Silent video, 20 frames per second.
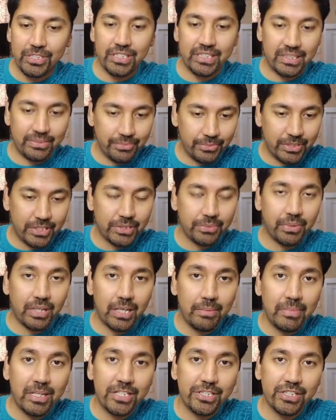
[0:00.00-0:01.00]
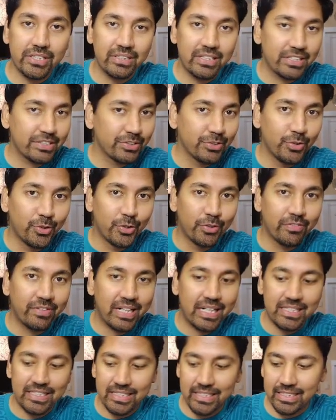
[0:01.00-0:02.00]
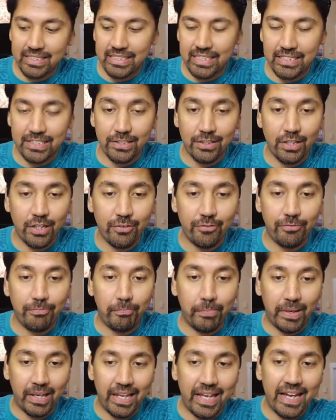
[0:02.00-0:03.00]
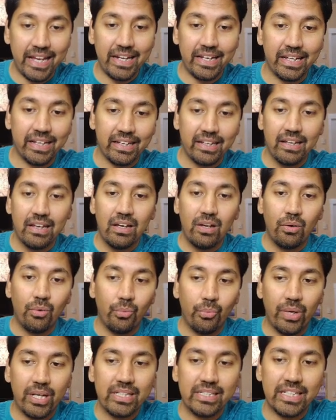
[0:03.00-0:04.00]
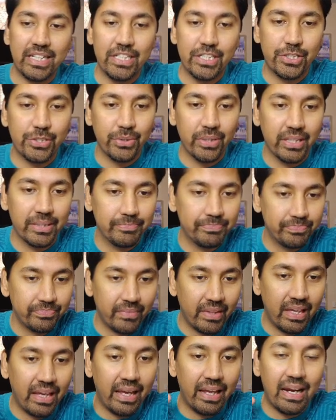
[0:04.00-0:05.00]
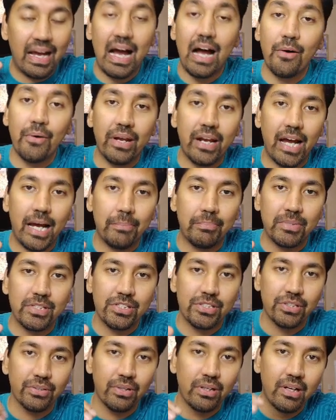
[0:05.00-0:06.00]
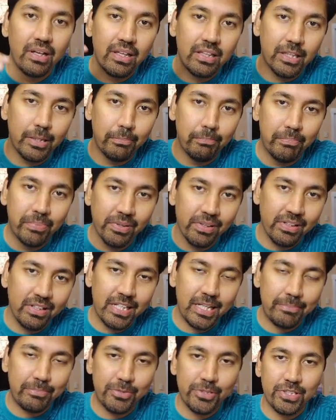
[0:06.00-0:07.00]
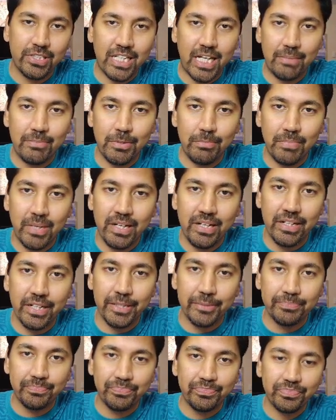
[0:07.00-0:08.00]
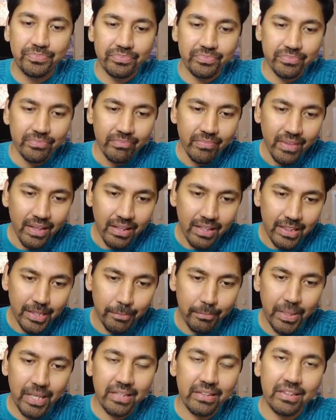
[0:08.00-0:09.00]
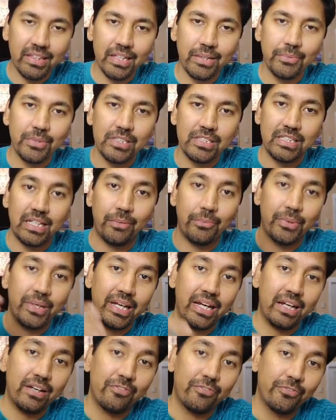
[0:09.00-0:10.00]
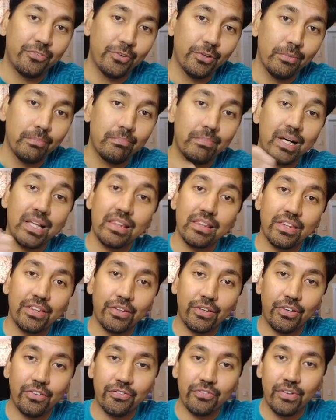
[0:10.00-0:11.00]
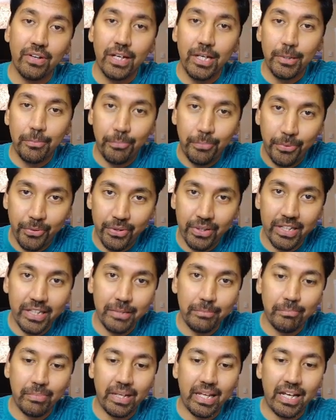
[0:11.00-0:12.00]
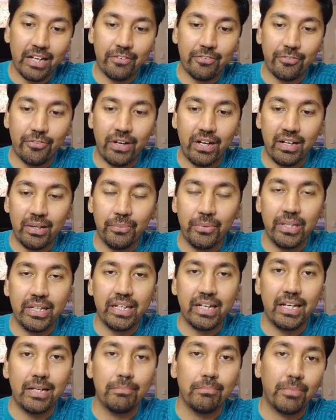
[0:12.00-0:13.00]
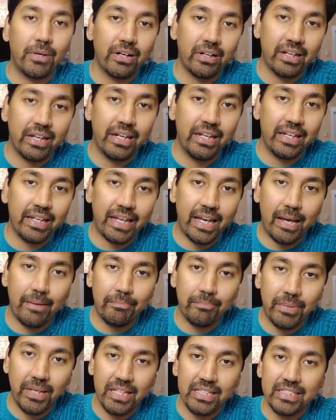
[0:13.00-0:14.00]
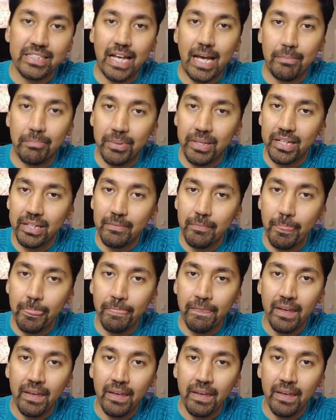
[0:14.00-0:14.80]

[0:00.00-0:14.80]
is what I mentioned. There's no overnight success. A lot of planning went into it and how it happened. So the build up to Cyber Monday, the main thing was that we had a full month of pre-Black Friday weekend marketing campaigns happening,